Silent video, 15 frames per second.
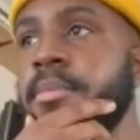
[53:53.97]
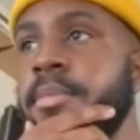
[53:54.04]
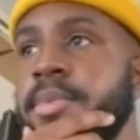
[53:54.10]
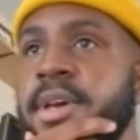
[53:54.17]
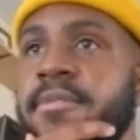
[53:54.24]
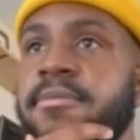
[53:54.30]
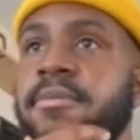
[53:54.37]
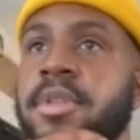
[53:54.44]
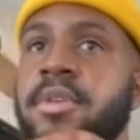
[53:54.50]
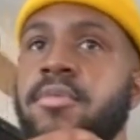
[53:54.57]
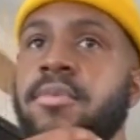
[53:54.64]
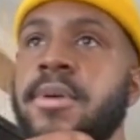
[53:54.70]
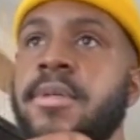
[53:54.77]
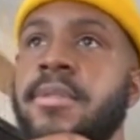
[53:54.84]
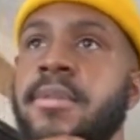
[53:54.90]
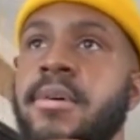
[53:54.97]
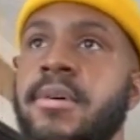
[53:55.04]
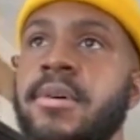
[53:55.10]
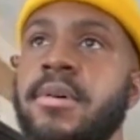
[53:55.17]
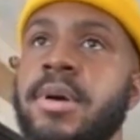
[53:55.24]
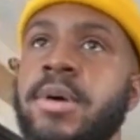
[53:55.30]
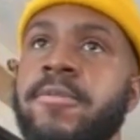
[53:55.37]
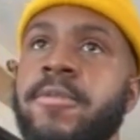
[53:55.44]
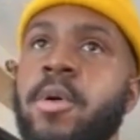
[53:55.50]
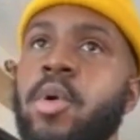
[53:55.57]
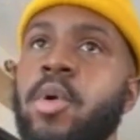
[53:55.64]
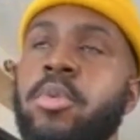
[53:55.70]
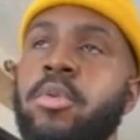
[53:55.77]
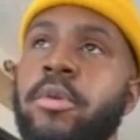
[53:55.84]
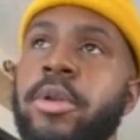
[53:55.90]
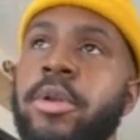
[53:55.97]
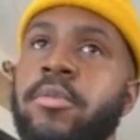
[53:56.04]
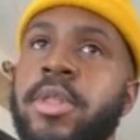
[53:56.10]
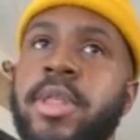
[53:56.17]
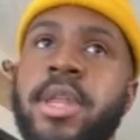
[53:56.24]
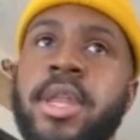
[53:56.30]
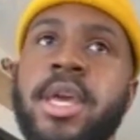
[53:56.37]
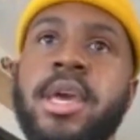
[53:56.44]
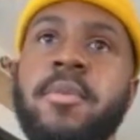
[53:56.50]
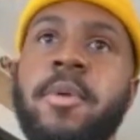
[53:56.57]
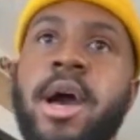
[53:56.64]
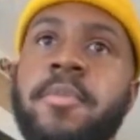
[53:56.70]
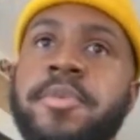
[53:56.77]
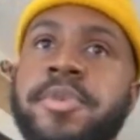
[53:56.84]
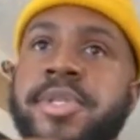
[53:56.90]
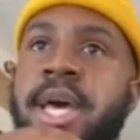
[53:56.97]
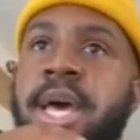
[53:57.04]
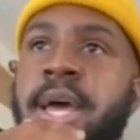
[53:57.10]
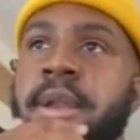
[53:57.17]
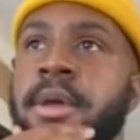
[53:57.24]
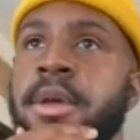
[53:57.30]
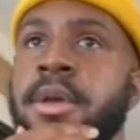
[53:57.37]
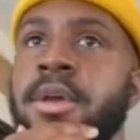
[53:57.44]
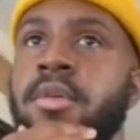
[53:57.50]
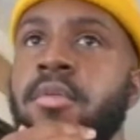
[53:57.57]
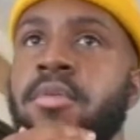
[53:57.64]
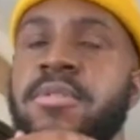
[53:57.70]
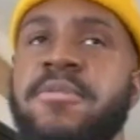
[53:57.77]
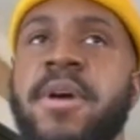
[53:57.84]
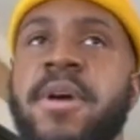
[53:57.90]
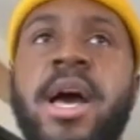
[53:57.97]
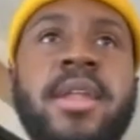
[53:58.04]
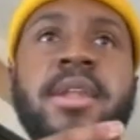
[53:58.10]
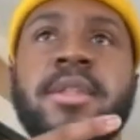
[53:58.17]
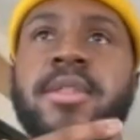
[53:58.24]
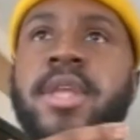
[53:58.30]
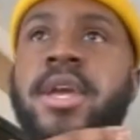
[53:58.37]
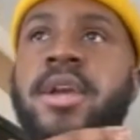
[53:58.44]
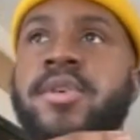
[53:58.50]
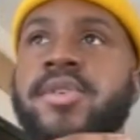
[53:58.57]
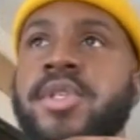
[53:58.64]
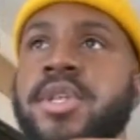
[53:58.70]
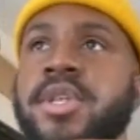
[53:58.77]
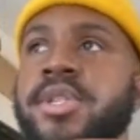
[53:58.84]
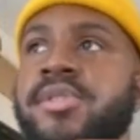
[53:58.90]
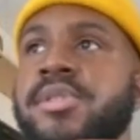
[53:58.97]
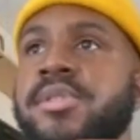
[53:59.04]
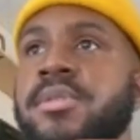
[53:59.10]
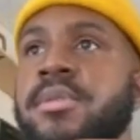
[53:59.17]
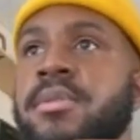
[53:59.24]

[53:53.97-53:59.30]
definitely with a focal point within hip hop, is that we find that there's this